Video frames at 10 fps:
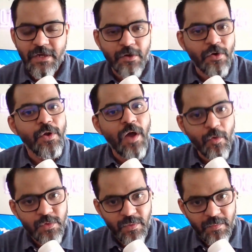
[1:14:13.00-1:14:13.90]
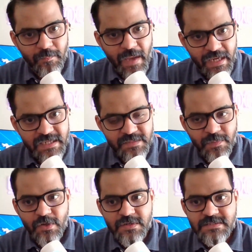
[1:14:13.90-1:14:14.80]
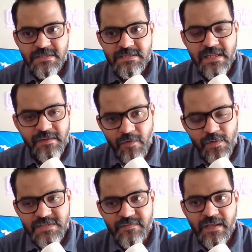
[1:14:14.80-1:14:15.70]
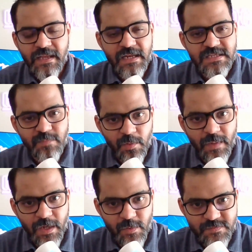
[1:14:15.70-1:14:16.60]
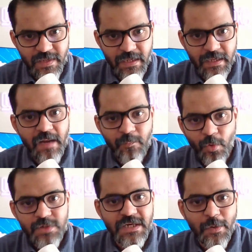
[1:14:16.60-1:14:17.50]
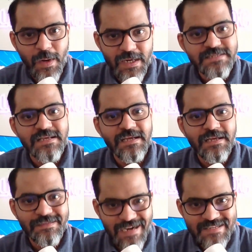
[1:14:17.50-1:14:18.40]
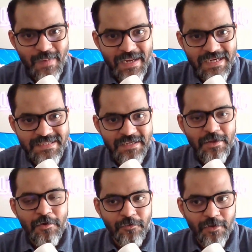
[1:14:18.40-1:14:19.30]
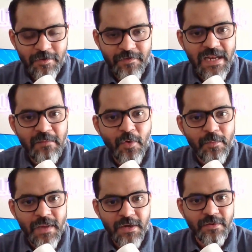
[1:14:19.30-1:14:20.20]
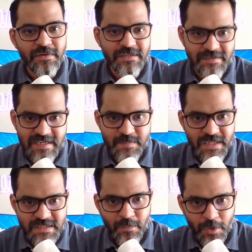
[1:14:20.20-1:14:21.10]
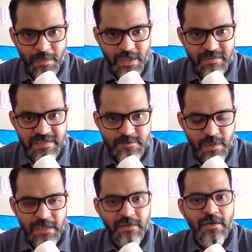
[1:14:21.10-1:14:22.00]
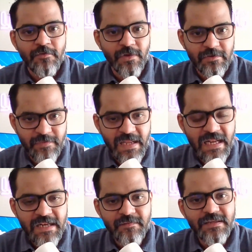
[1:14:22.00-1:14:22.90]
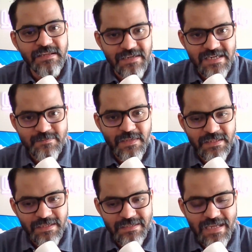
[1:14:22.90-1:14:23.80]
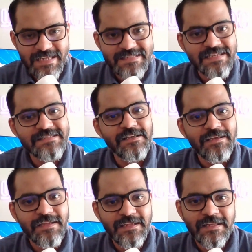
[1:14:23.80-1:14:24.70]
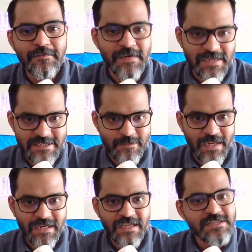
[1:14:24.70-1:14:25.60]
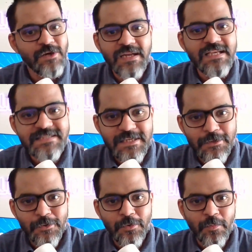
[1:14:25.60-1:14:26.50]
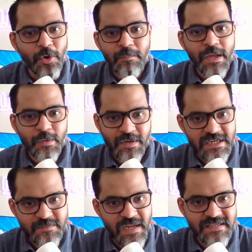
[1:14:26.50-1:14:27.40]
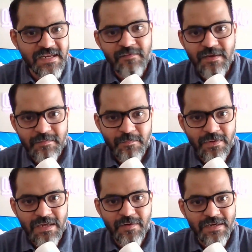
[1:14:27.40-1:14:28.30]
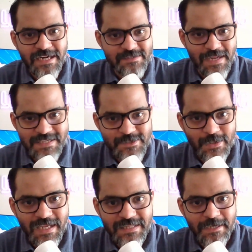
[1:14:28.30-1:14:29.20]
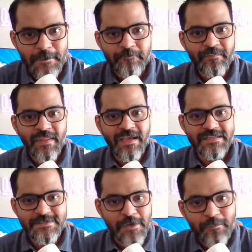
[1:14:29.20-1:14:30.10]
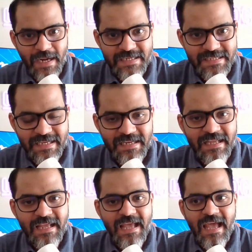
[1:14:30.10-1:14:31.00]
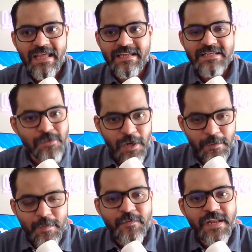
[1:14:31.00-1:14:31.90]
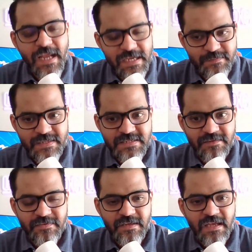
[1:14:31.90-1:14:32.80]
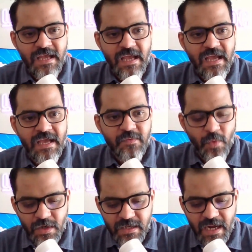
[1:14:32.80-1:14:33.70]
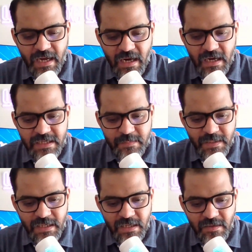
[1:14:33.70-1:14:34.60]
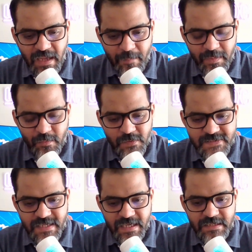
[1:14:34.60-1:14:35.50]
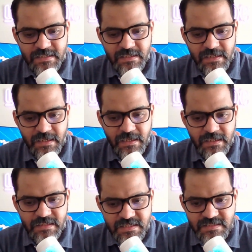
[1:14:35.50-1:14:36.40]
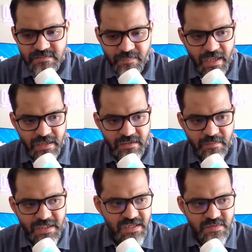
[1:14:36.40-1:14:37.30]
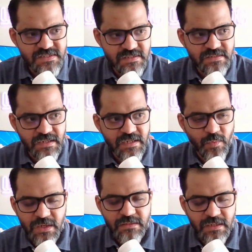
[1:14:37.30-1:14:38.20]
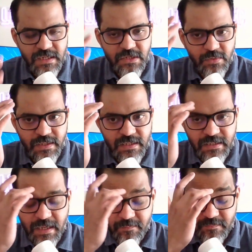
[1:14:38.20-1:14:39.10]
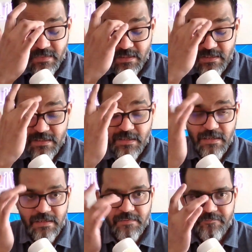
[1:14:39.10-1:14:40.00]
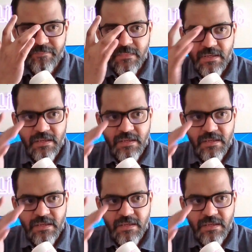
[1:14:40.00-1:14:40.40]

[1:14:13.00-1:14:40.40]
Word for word: we did not know how to manage him because his liver was failing and his bone marrow was failing and both requires transplantation for a failing bone marrow the transplant is a bone marrow transplant for a failing liver the trans the answer is a liver transplant it's not easy to do bone marrow transplants and liver liver transplants together it's not practical and it's going to be very expensive and what ultimately happened was that uh, this man i mean he was 31 32 at the time um,